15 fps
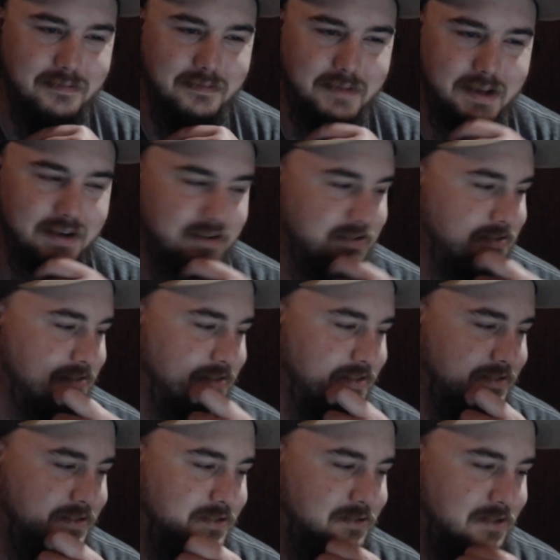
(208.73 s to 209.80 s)
Yeah,
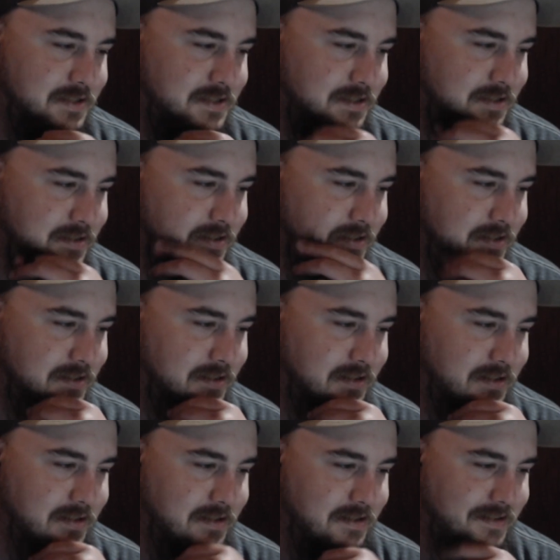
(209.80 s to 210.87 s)
that's interesting.
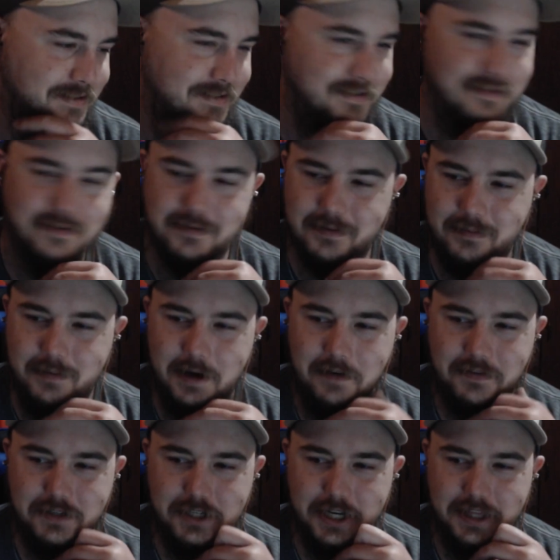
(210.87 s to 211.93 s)
Might have
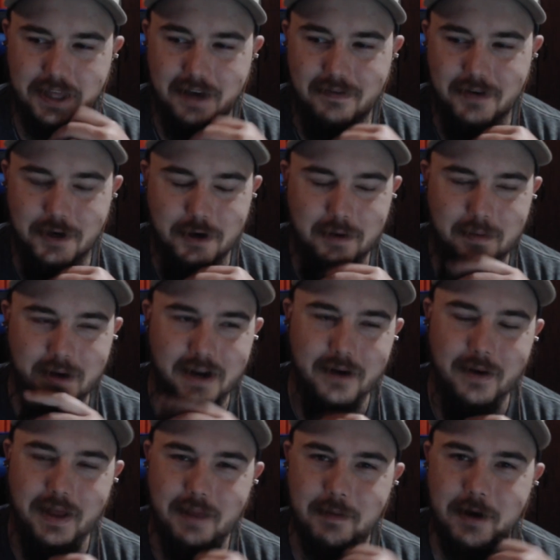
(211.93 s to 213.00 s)
to check that video out. But
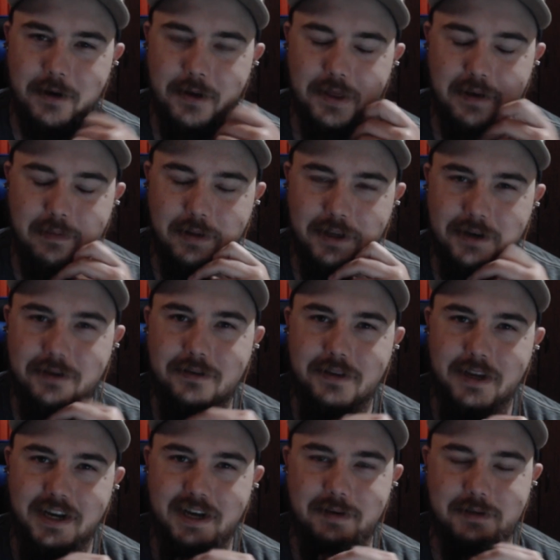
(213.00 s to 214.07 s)
anyway, let me know what you think below.
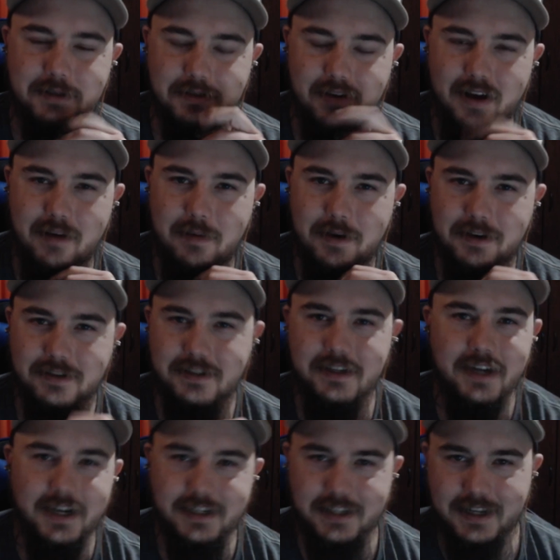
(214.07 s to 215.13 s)
Like, comment, subscribe. I'll see
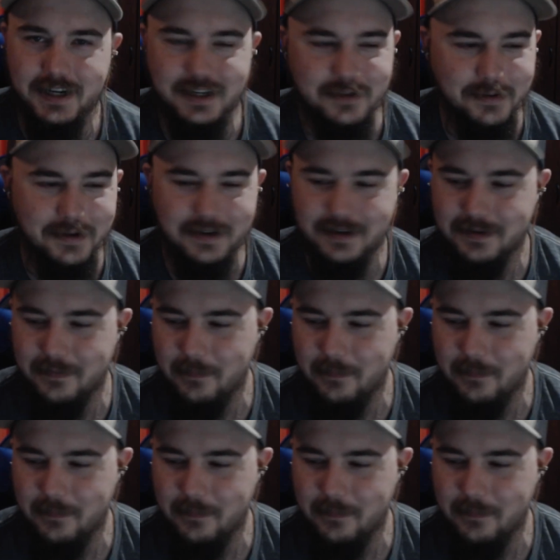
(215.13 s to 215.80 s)
you guys in the next one.